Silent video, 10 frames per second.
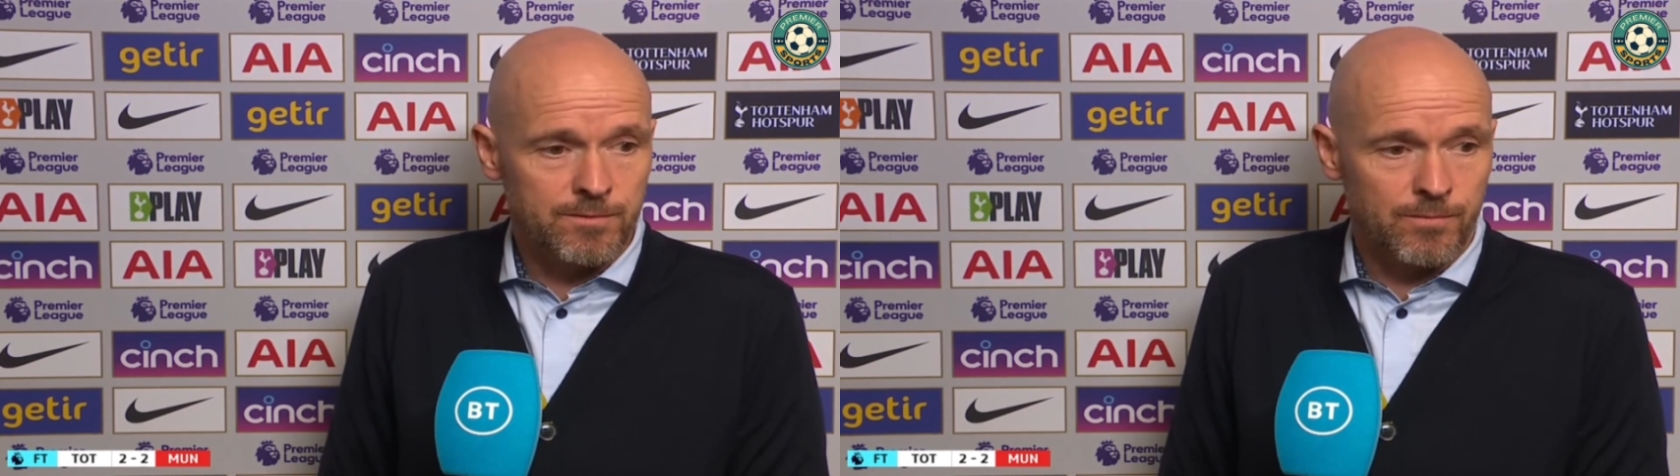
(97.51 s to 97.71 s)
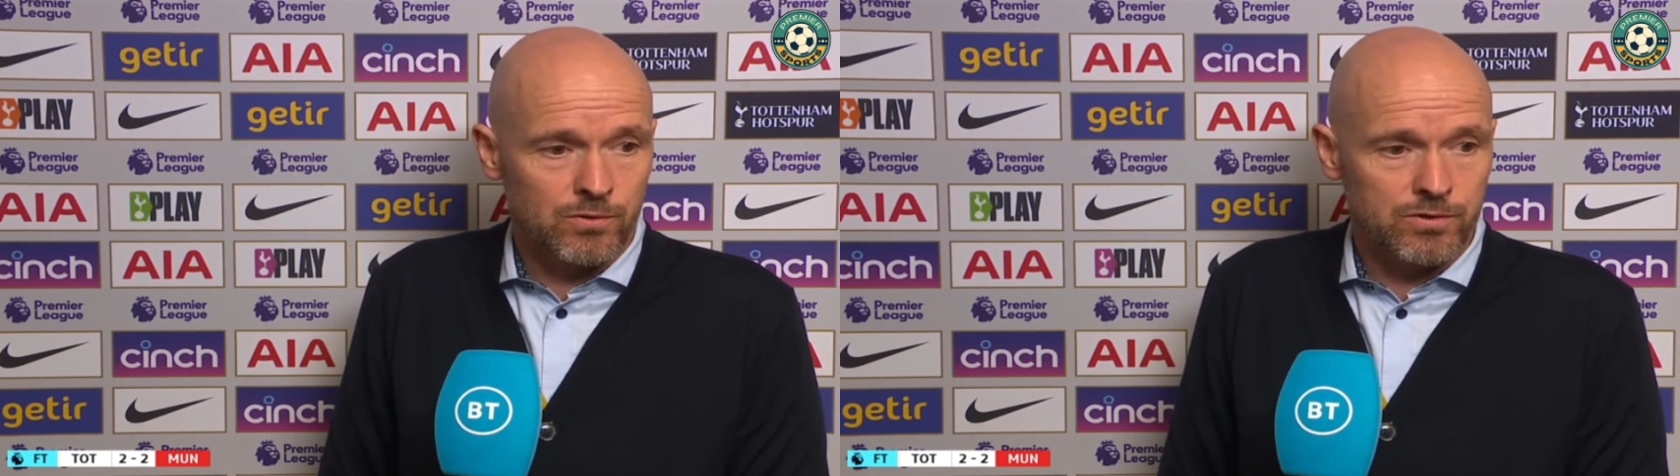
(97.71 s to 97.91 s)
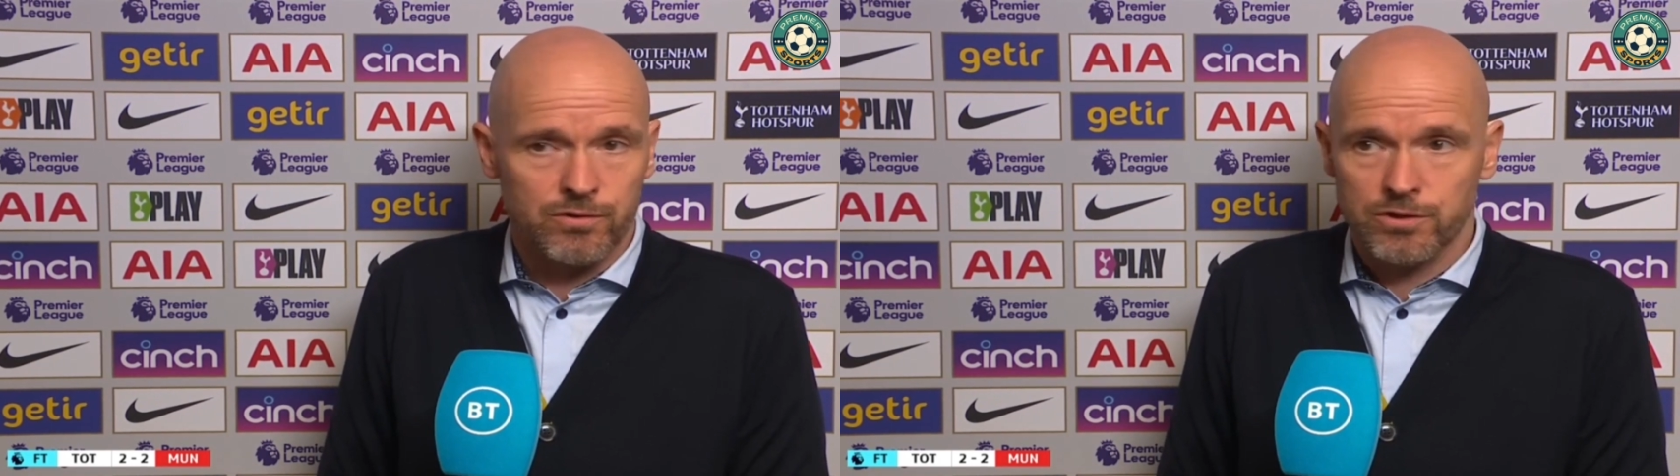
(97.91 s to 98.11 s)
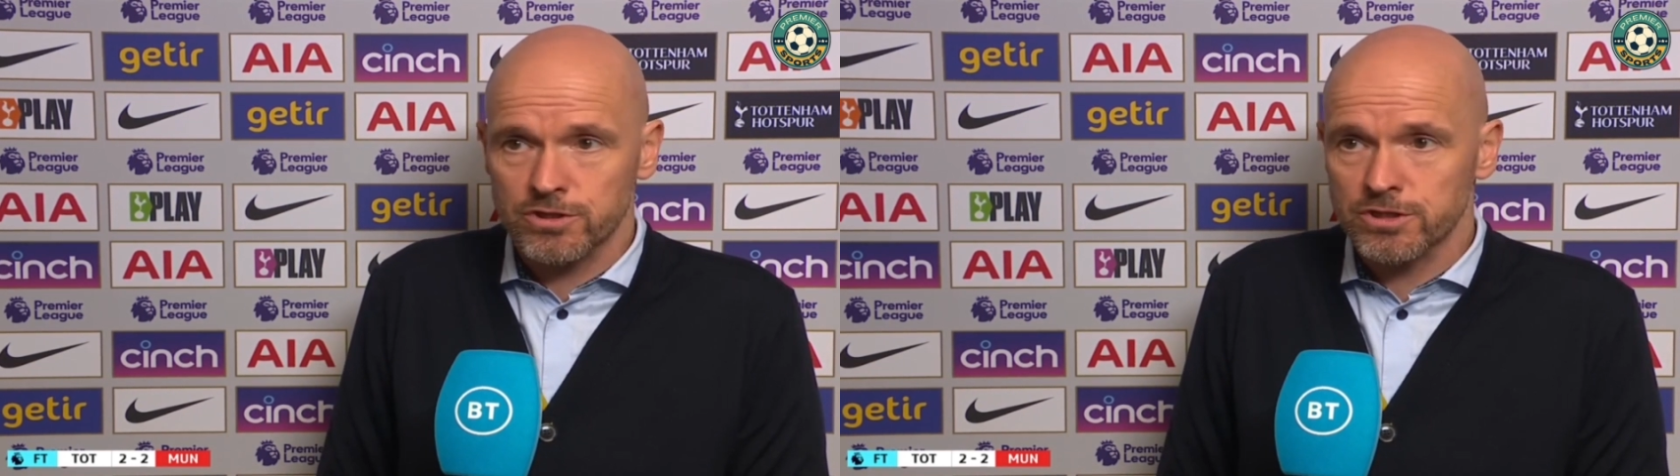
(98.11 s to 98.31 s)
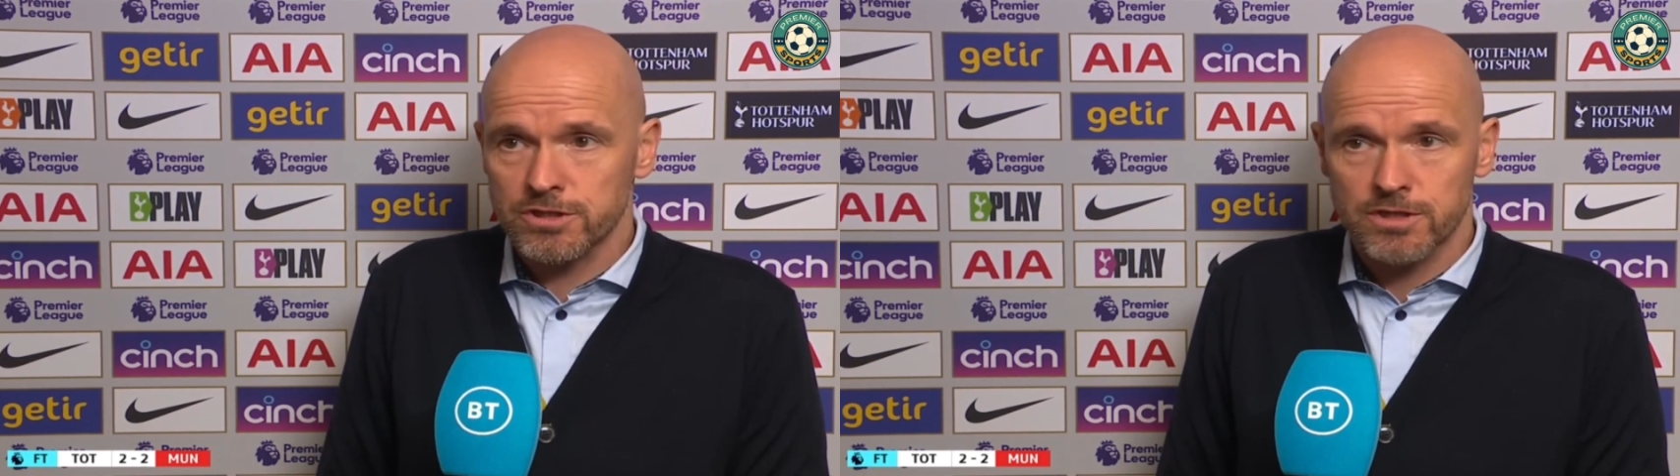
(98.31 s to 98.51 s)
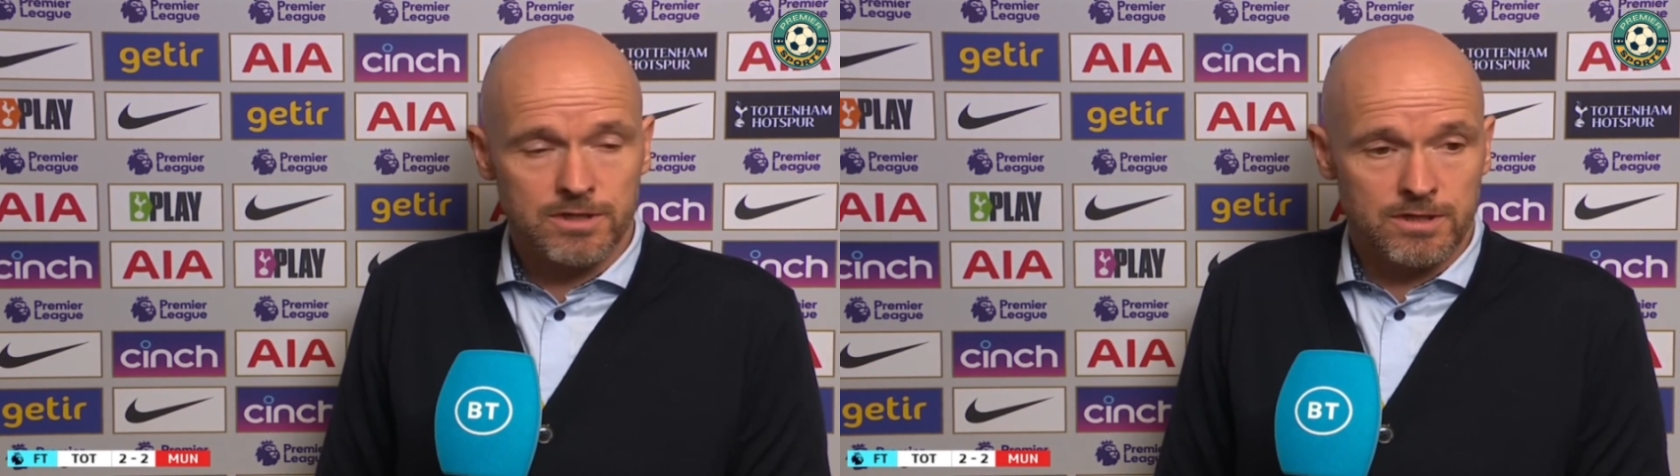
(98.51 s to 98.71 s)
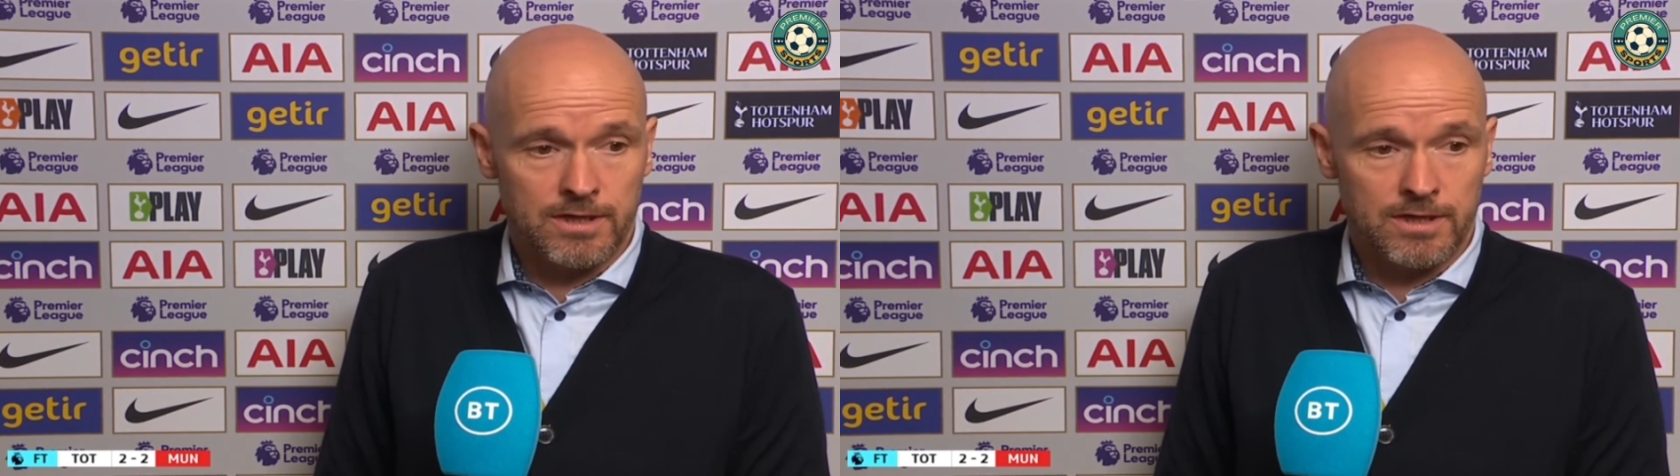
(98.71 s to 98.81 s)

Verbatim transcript: We didn't block the crosses,